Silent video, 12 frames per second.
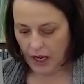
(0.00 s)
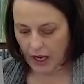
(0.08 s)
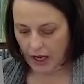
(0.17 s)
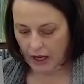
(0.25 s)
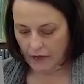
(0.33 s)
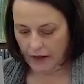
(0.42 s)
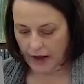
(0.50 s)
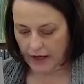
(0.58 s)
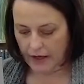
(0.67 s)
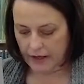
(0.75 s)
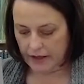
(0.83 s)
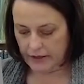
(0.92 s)
And that
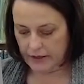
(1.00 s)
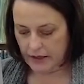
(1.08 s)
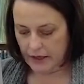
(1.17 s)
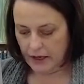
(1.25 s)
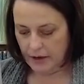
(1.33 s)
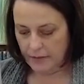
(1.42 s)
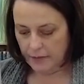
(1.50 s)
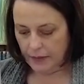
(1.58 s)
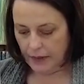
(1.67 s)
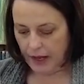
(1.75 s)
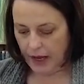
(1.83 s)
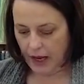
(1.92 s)
is
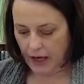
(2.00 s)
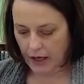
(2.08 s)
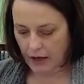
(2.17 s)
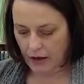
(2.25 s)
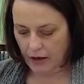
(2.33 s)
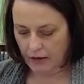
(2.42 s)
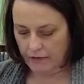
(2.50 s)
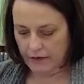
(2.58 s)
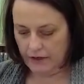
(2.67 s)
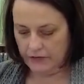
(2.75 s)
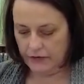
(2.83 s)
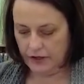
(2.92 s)
hanging all of
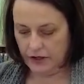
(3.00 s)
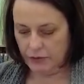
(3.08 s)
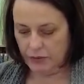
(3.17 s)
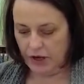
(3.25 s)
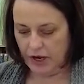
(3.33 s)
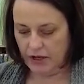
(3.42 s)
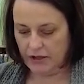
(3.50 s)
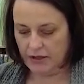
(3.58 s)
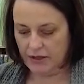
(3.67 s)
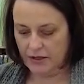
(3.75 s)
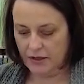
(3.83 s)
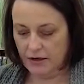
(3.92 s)
these finished
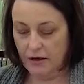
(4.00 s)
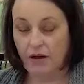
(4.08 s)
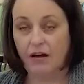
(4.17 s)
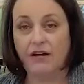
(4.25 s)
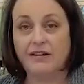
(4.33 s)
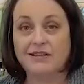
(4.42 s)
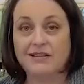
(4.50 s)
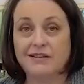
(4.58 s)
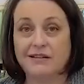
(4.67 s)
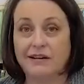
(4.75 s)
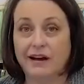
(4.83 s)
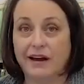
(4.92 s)
blocks on a
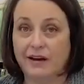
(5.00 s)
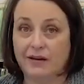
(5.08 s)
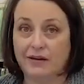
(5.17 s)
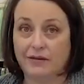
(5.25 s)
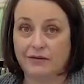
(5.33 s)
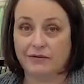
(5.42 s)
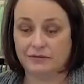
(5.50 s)
skirt hanger.